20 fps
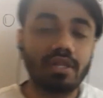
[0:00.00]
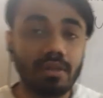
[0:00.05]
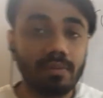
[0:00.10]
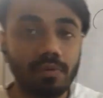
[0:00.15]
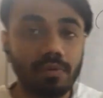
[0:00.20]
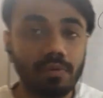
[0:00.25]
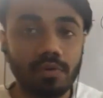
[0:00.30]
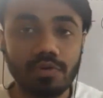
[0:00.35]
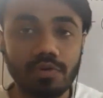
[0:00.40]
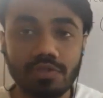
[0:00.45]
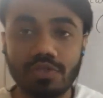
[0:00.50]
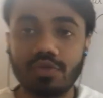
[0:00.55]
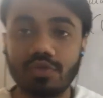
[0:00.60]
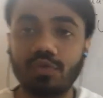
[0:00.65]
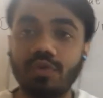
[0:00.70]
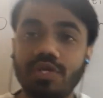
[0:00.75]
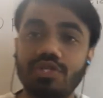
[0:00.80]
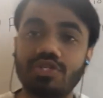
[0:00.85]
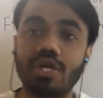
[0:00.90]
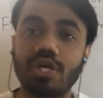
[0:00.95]
the bones
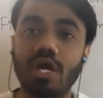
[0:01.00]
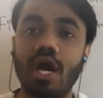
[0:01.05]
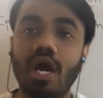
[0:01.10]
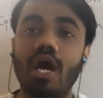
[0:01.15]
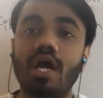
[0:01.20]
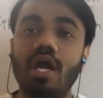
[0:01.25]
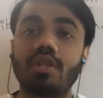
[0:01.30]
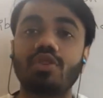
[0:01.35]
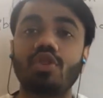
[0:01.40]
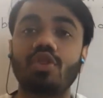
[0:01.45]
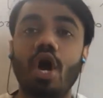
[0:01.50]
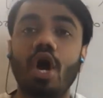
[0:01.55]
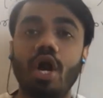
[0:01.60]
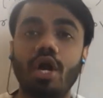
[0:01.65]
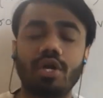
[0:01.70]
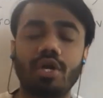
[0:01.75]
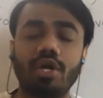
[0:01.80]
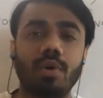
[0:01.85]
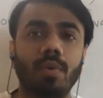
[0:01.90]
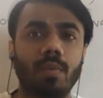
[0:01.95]
which are
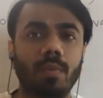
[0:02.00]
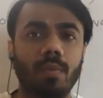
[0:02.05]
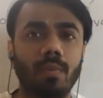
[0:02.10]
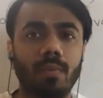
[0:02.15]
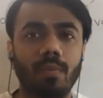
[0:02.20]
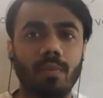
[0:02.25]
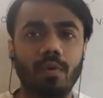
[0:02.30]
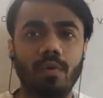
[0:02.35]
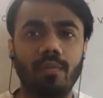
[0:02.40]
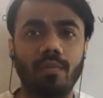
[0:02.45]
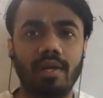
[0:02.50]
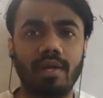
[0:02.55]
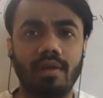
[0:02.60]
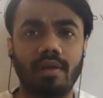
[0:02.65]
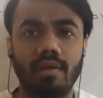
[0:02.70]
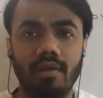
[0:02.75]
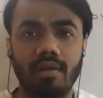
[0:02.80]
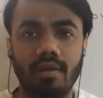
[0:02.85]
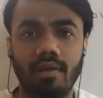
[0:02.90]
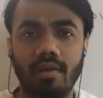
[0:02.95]
not
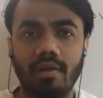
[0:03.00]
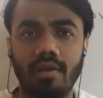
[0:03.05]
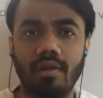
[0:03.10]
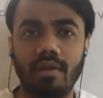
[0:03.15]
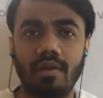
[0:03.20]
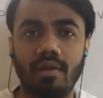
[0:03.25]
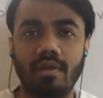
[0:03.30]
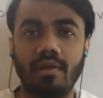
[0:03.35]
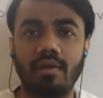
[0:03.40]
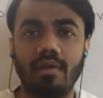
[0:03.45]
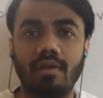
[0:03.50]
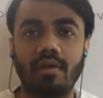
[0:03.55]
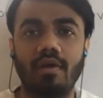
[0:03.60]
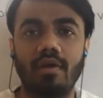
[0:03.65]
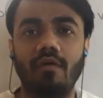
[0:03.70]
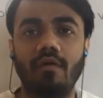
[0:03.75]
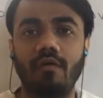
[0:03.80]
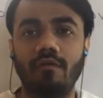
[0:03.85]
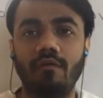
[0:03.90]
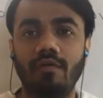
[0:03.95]
moving.
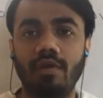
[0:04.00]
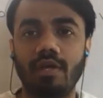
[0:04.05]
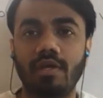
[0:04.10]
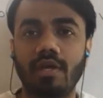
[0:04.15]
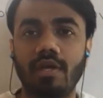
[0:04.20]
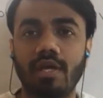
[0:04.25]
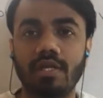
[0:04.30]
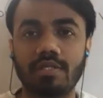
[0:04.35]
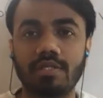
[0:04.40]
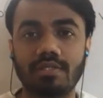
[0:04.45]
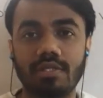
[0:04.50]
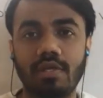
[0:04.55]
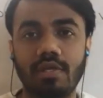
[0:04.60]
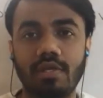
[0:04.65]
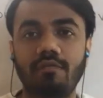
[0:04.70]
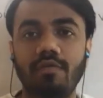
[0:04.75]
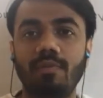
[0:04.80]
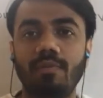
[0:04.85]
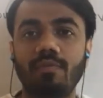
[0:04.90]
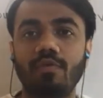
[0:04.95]
We can see
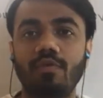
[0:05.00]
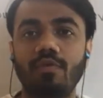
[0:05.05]
we